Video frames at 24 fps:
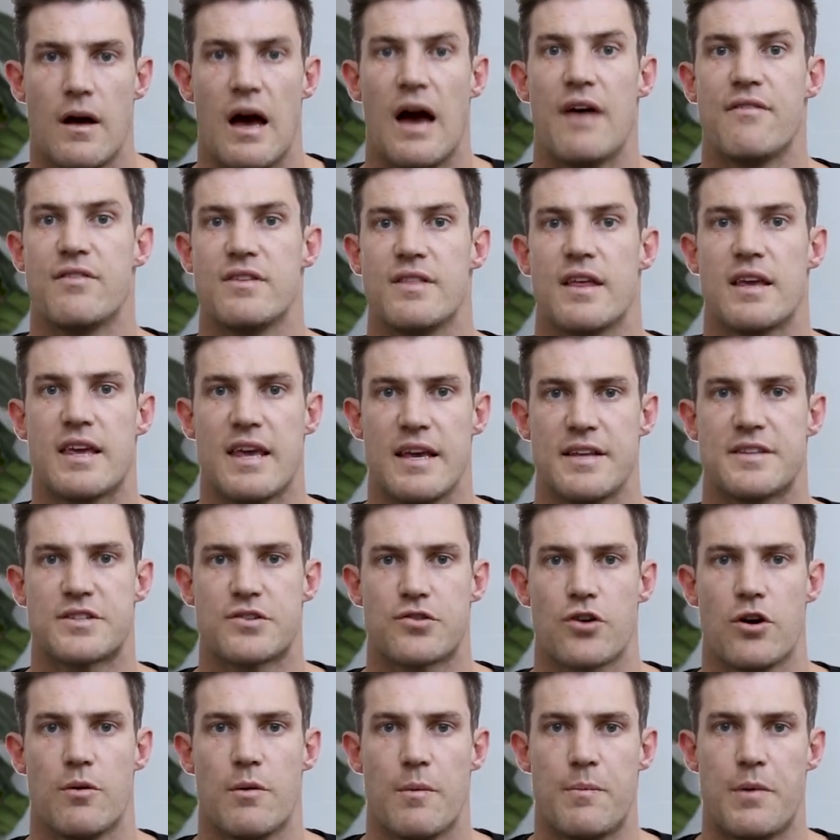having the kids'
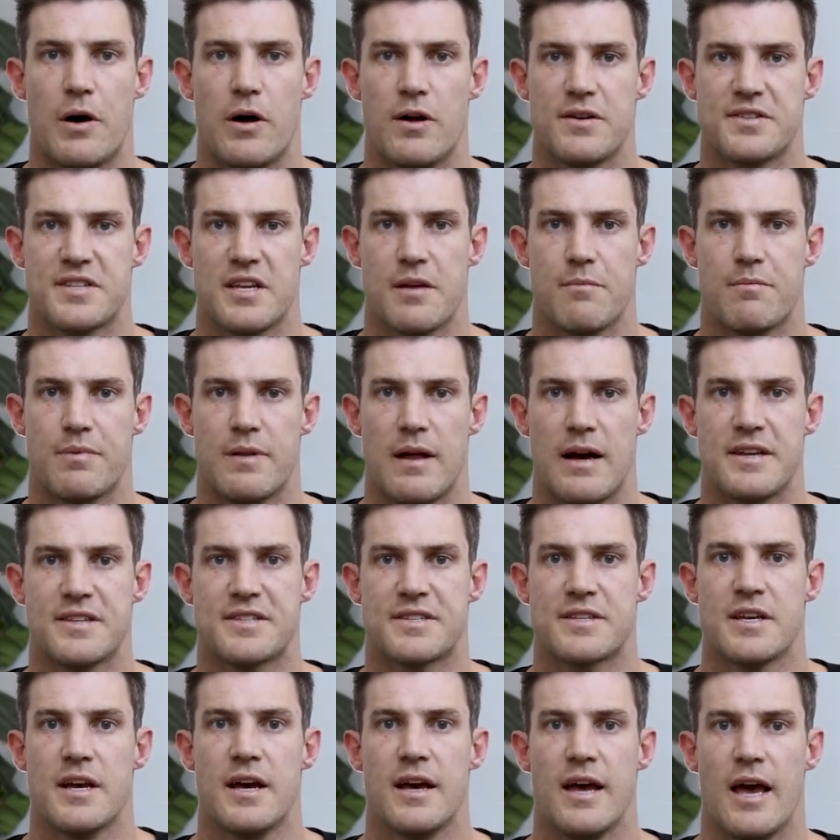trauma policy in
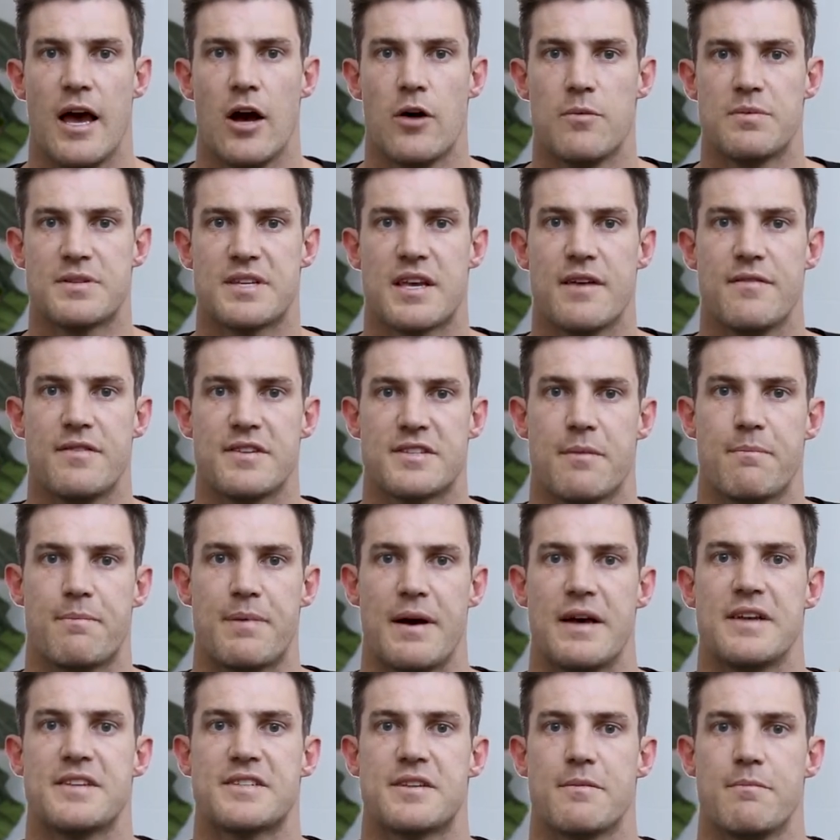place helps give you some
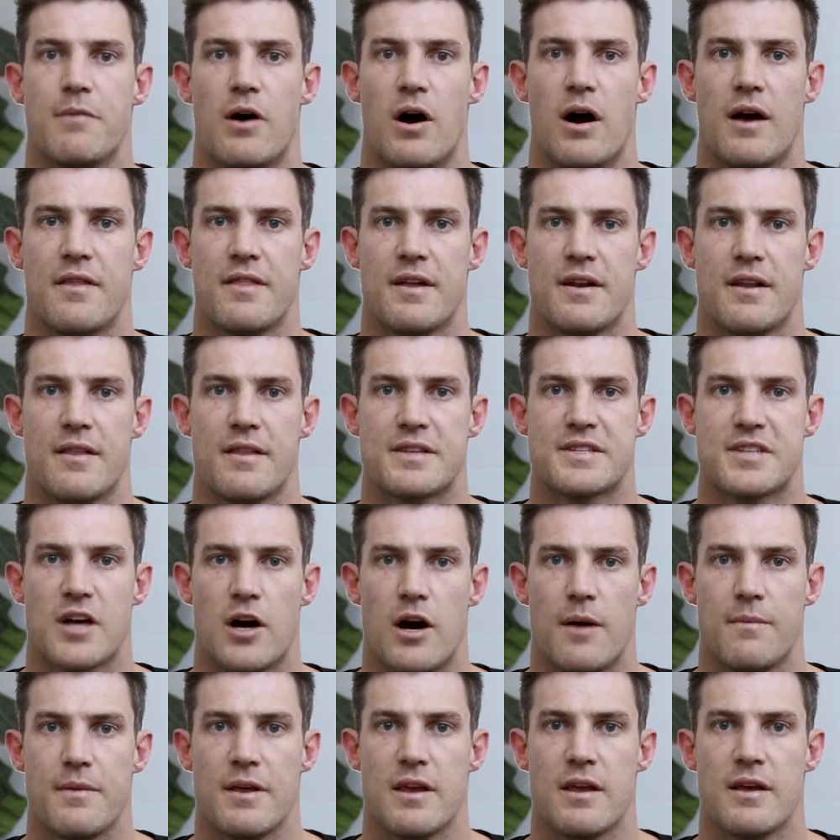peace of mind that at the
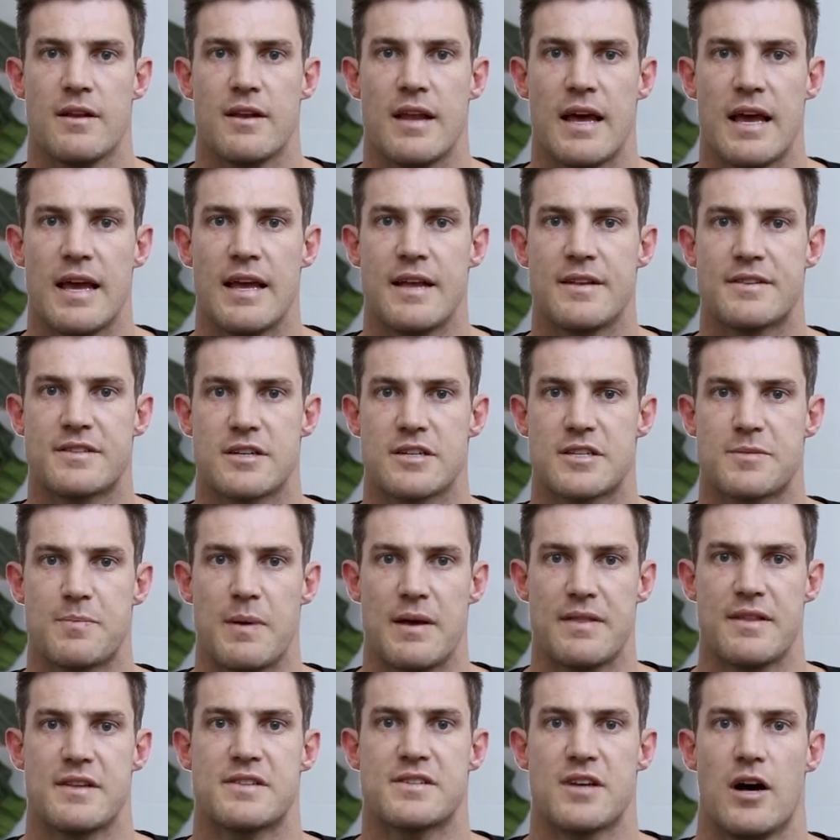time that you need to
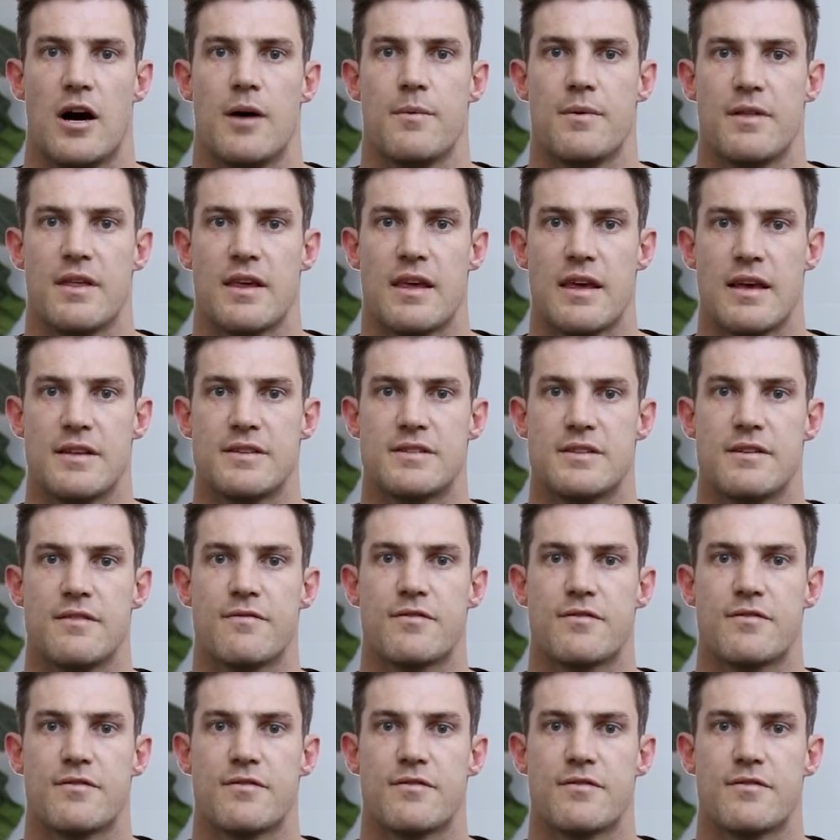spend the time with your kids,